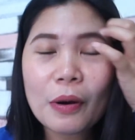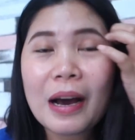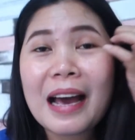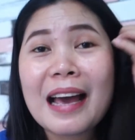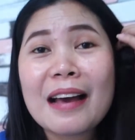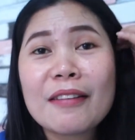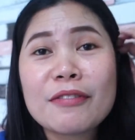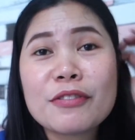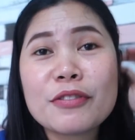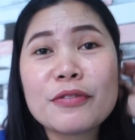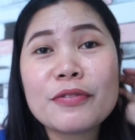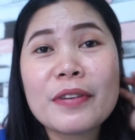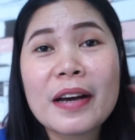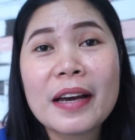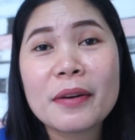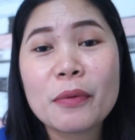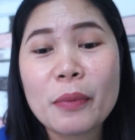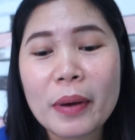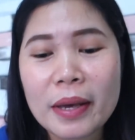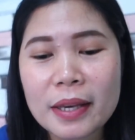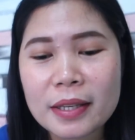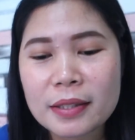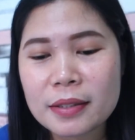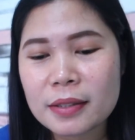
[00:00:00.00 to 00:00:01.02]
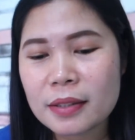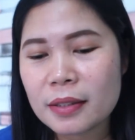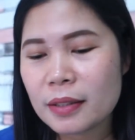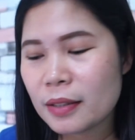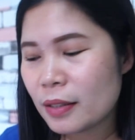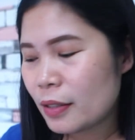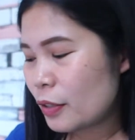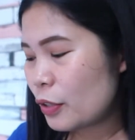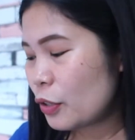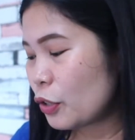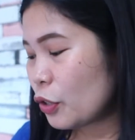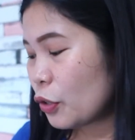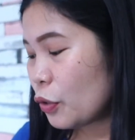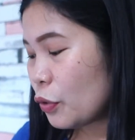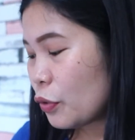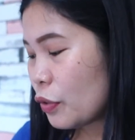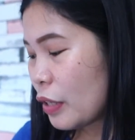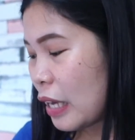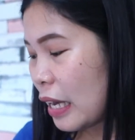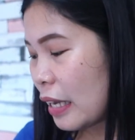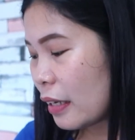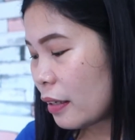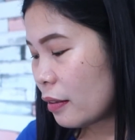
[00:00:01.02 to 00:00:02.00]
I have to find ways to use
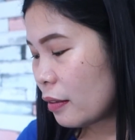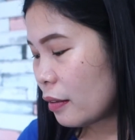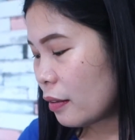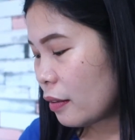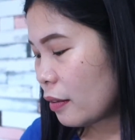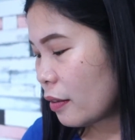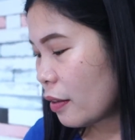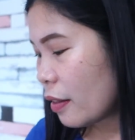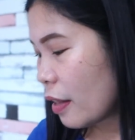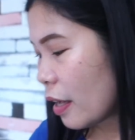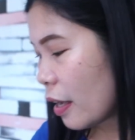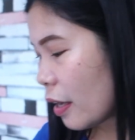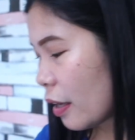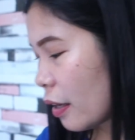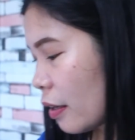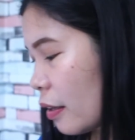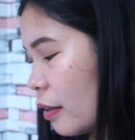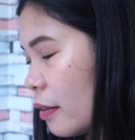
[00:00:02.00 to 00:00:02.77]
that thing.